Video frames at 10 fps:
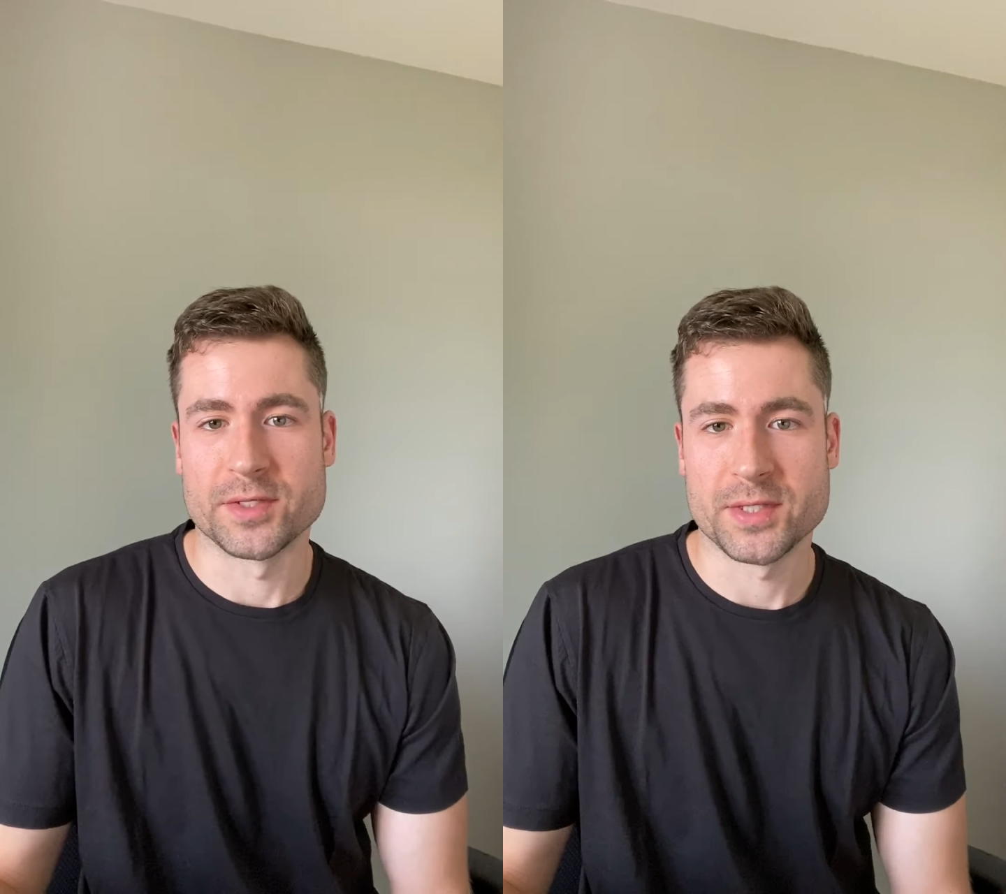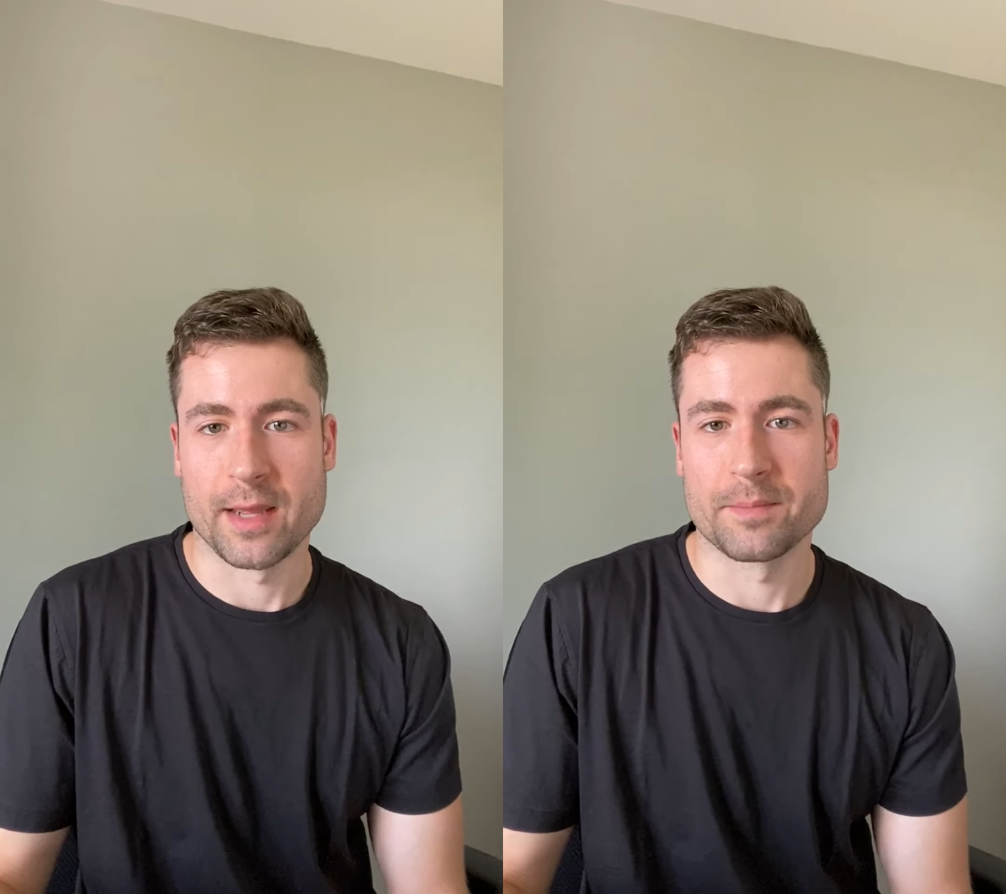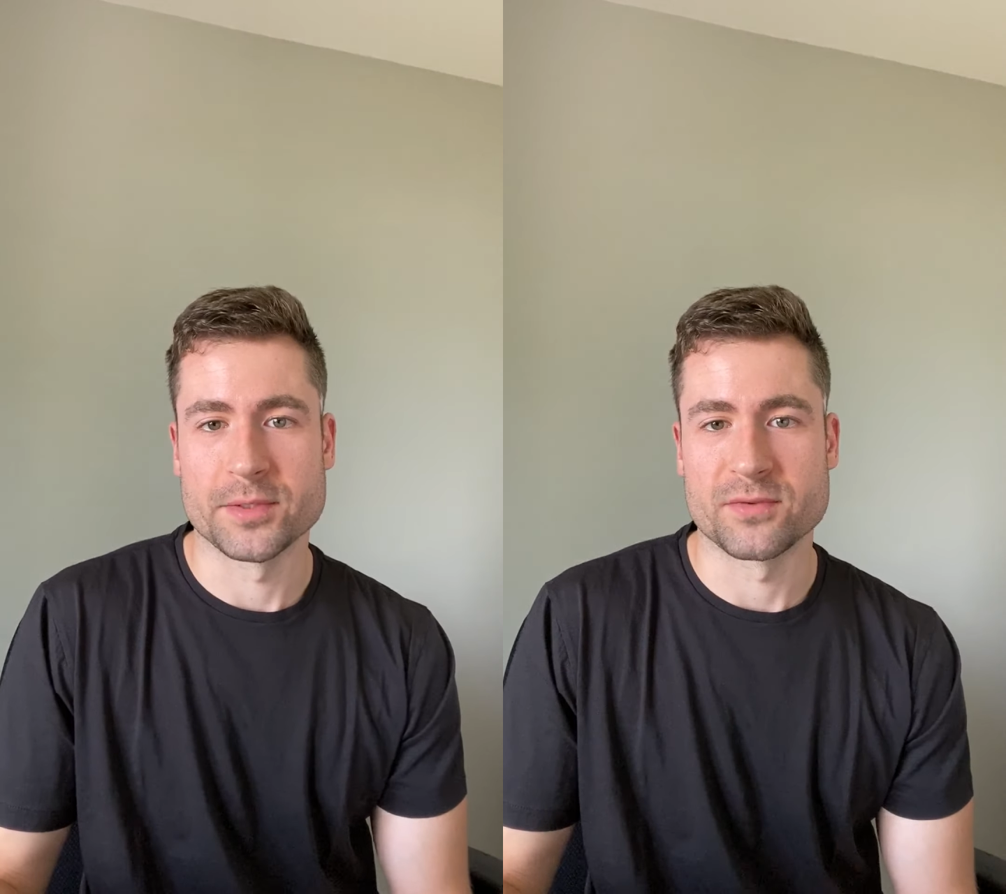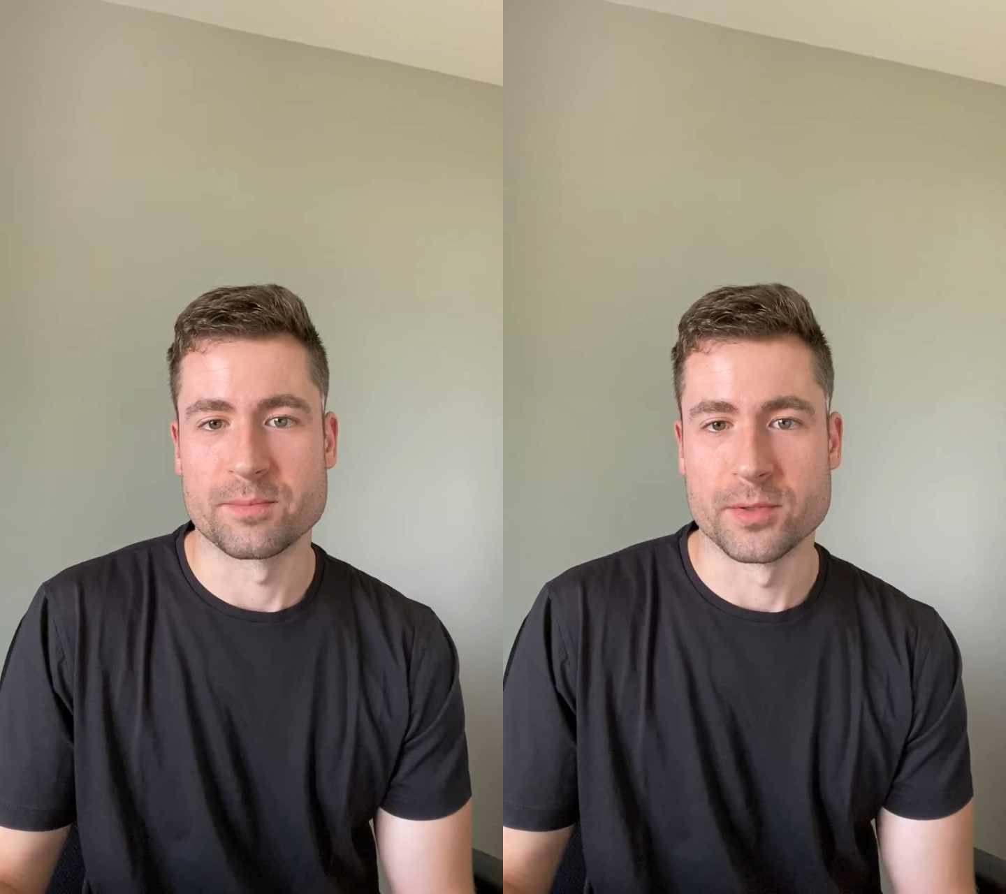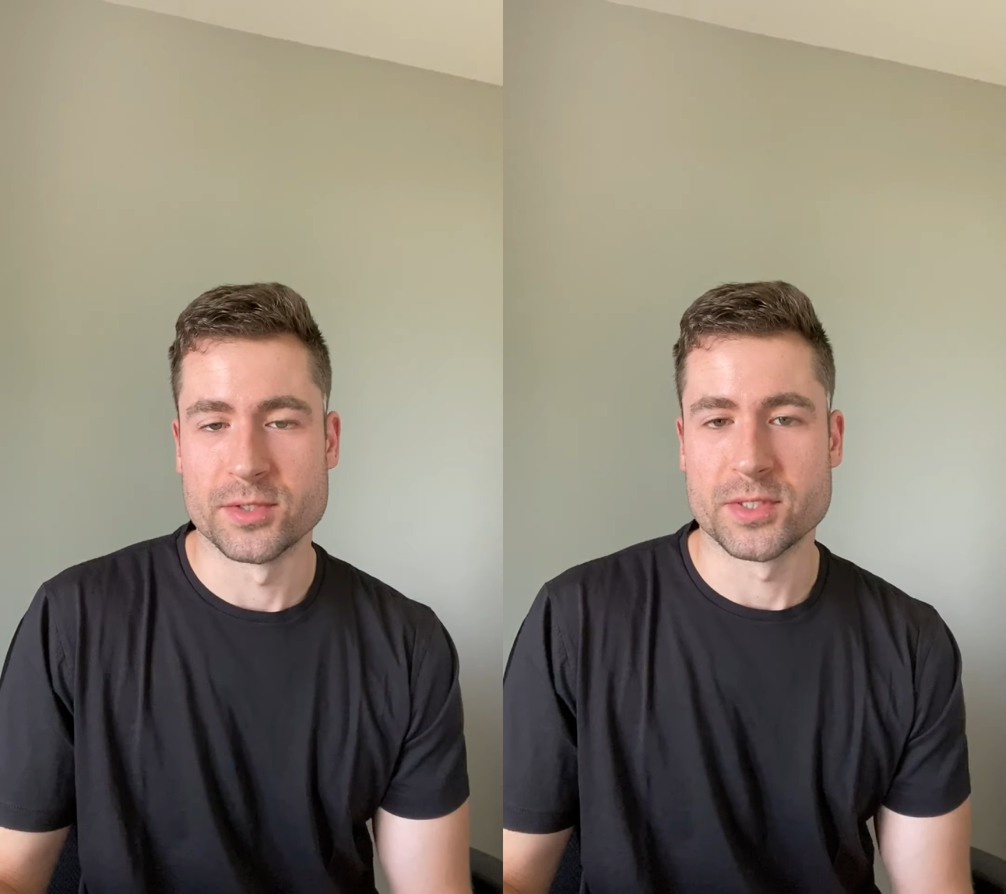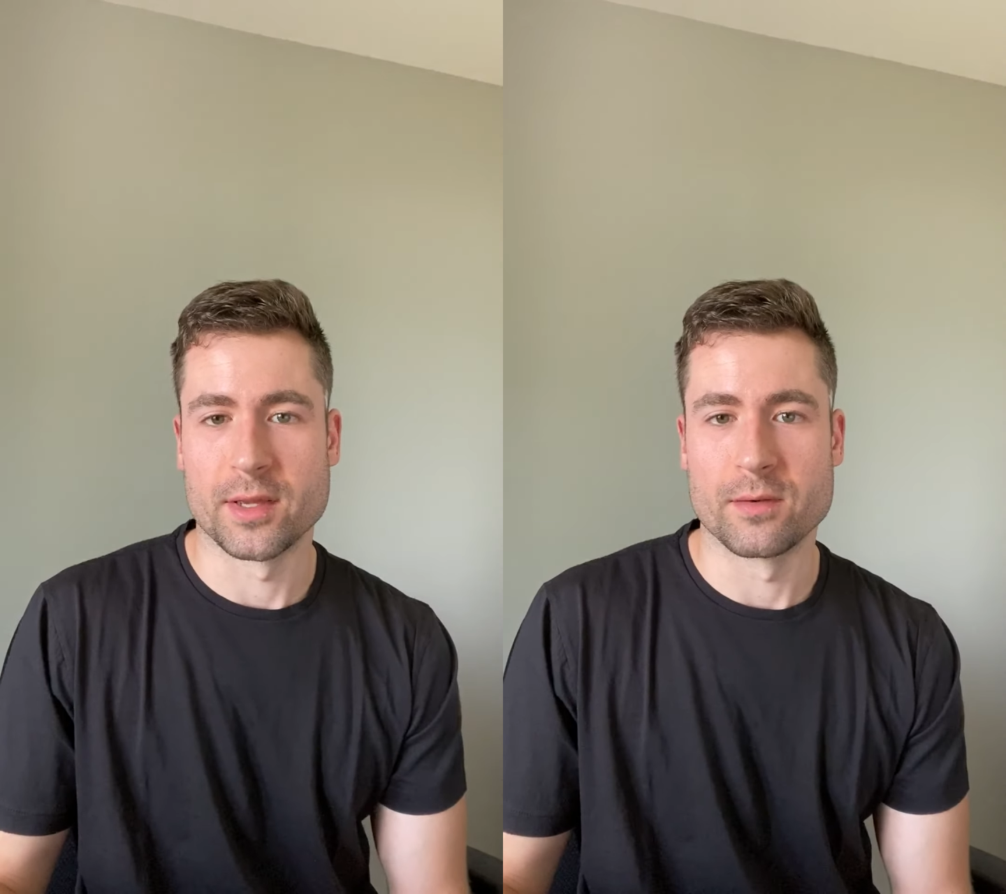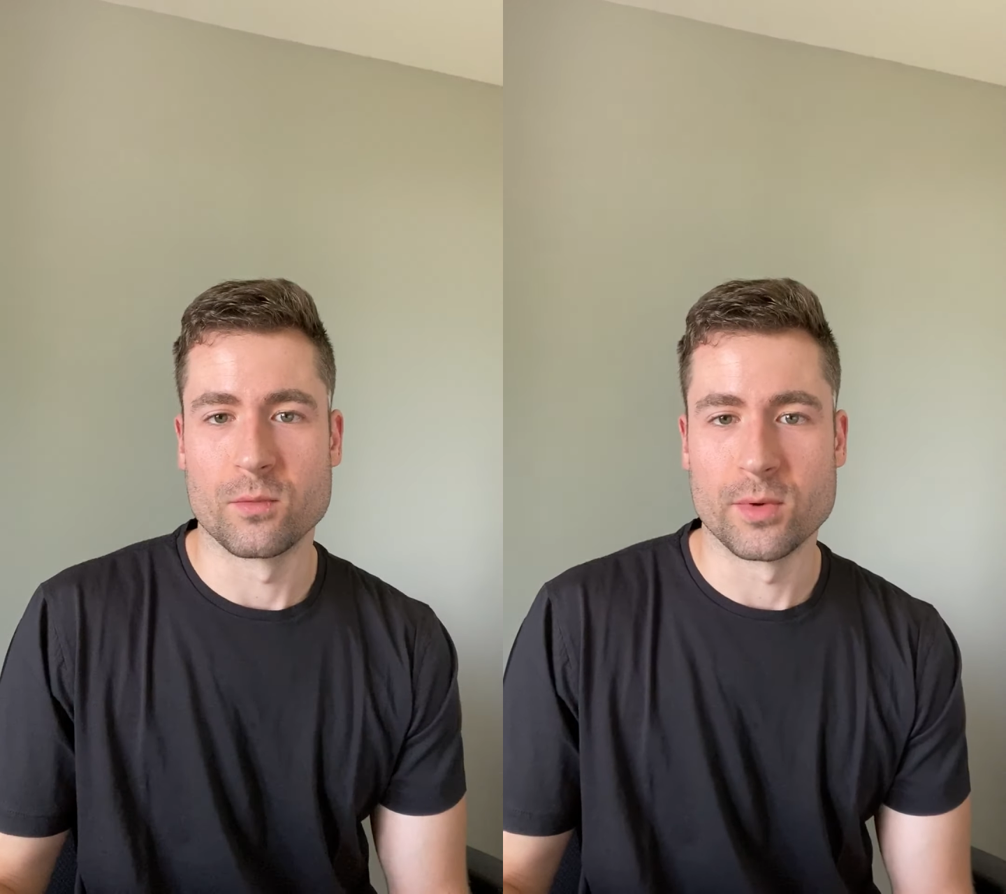samples of boots that